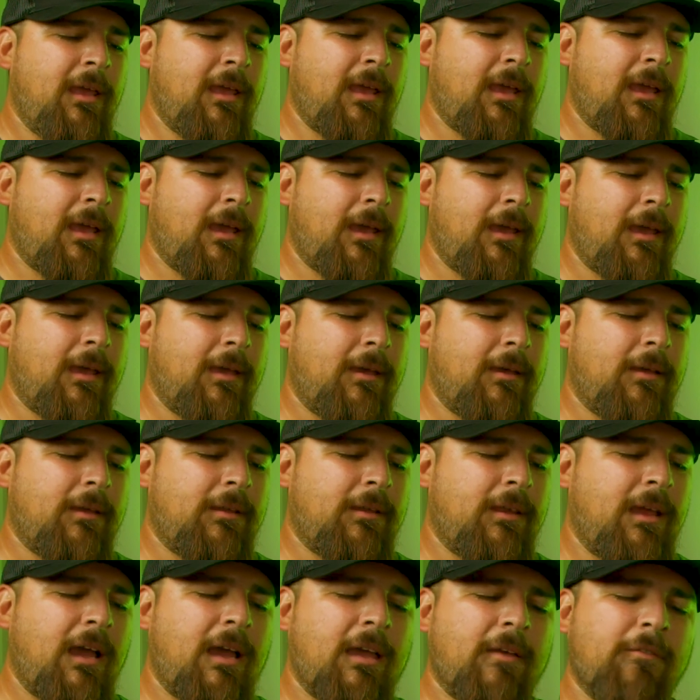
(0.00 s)

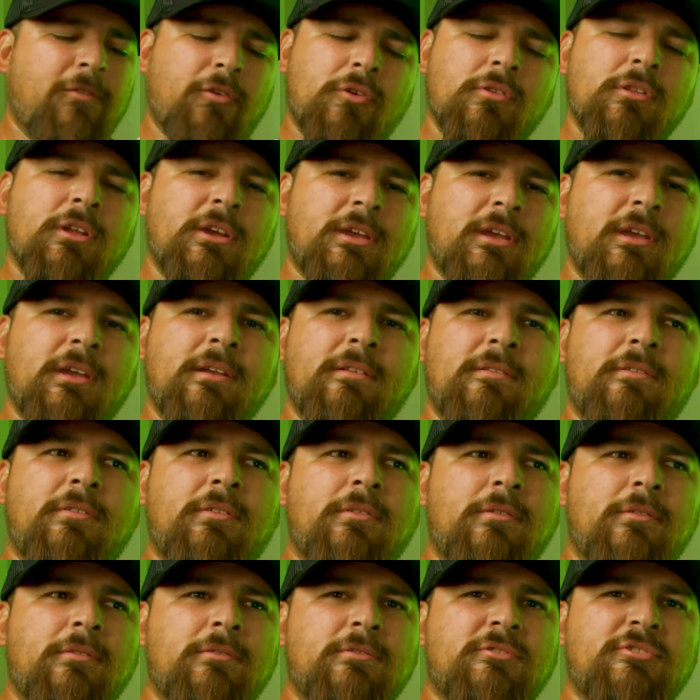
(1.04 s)
And yeah, if you're looking
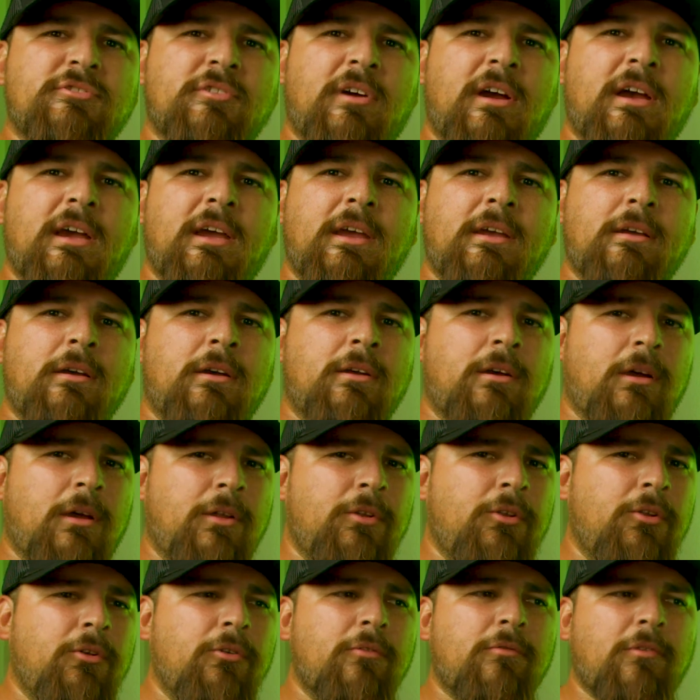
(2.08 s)
to try a
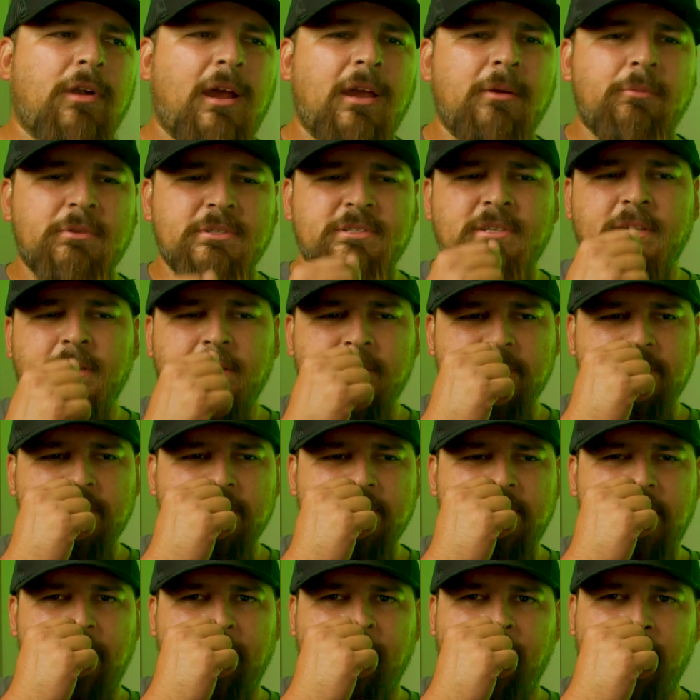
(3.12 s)
new rye whiskey, this
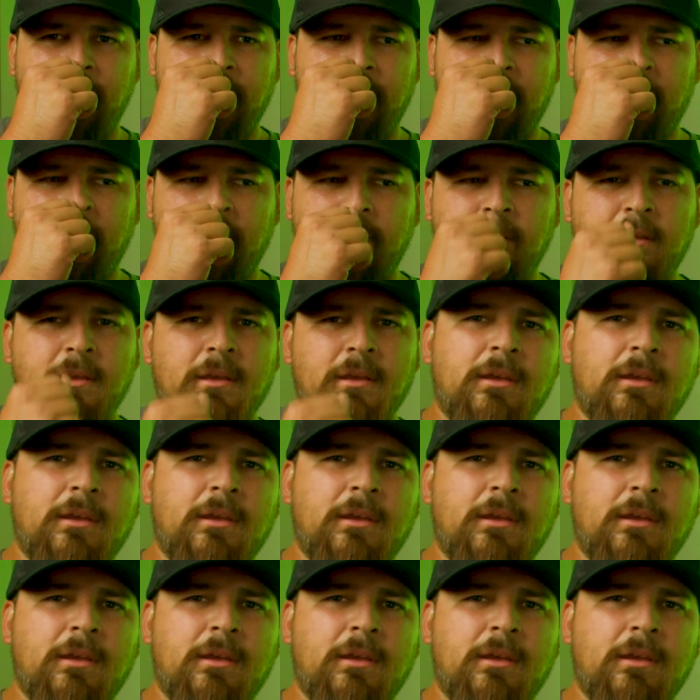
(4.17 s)
is definitely